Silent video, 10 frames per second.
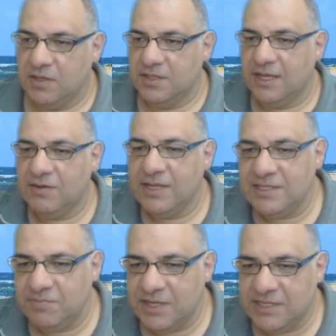Now Laser
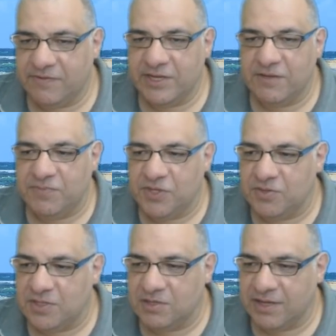plays a very
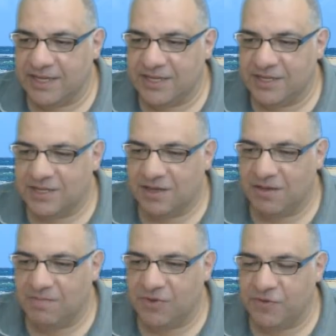computer-like
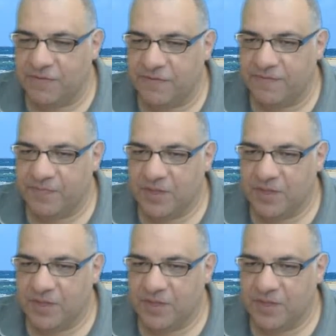move,